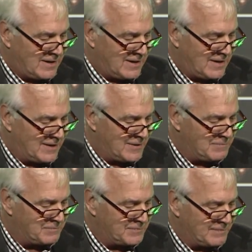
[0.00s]

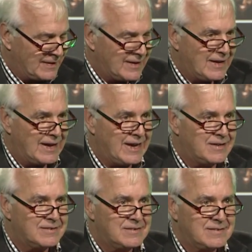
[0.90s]

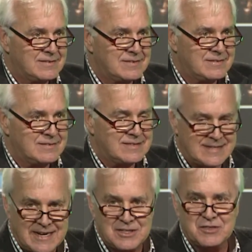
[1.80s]
And
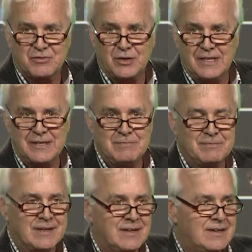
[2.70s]
today is free.
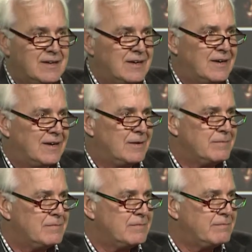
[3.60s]
But
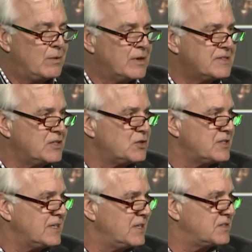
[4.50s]
what's
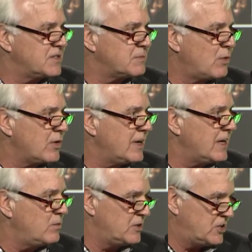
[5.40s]
interesting is this morning
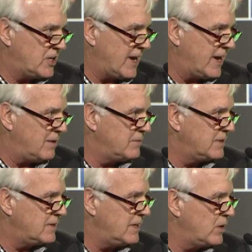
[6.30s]
it was
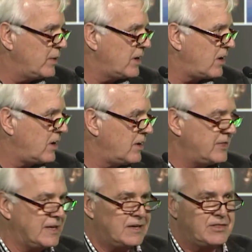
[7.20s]
jammed, and here we are at
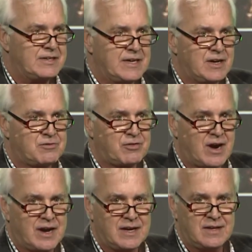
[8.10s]
the end of the day on
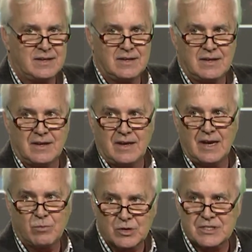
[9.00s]
Friday,
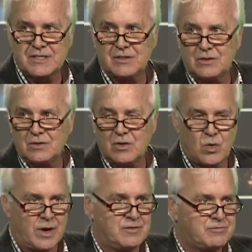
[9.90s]
and we're still
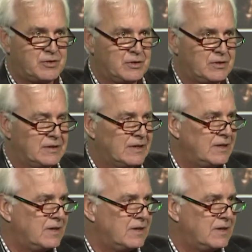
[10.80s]
quite full.